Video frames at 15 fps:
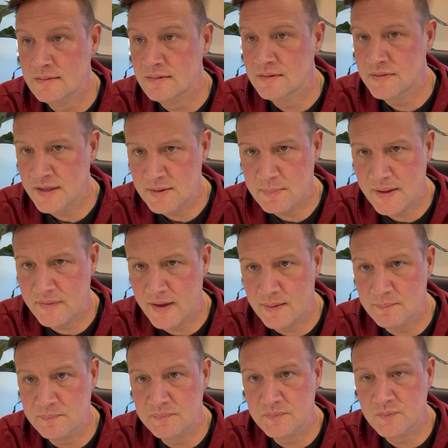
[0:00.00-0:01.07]
Think about that.
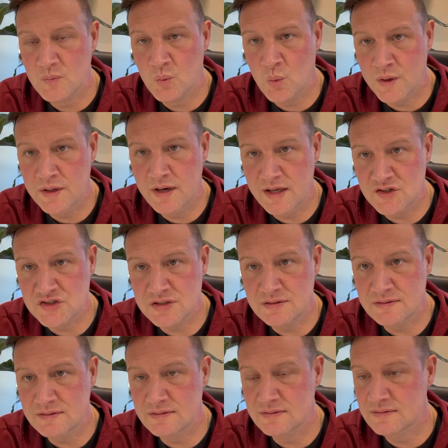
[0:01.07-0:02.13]
One
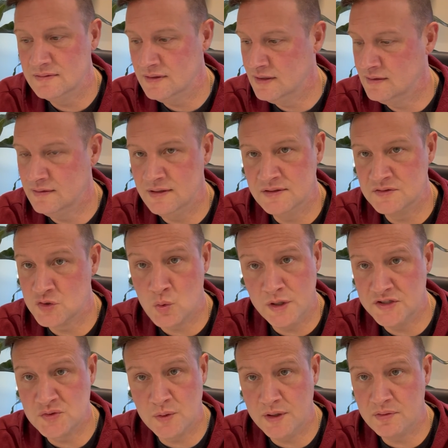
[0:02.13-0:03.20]
nation in
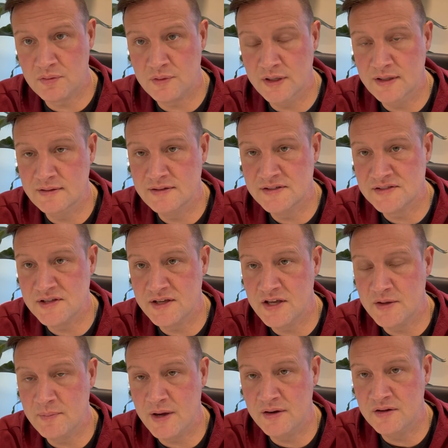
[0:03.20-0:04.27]
2023 is thinking
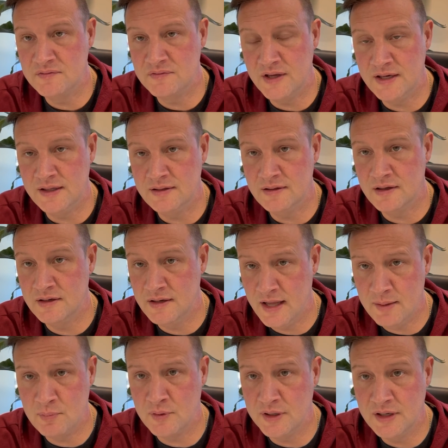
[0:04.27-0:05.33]
about invading a
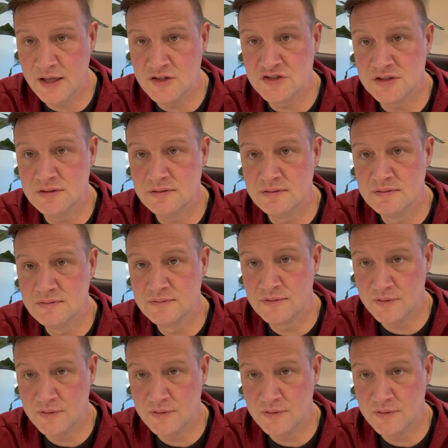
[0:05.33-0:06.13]
neighboring nation for